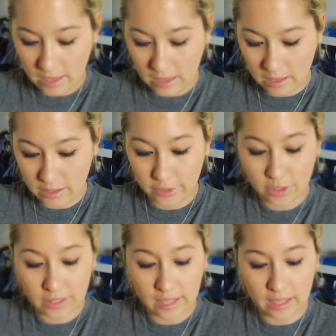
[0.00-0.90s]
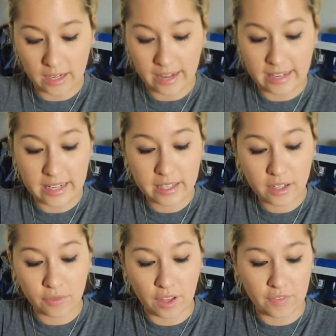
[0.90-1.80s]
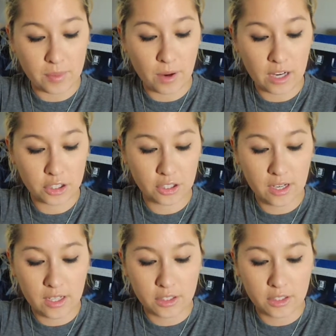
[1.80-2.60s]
Another thing I got, I needed a fluffy brush,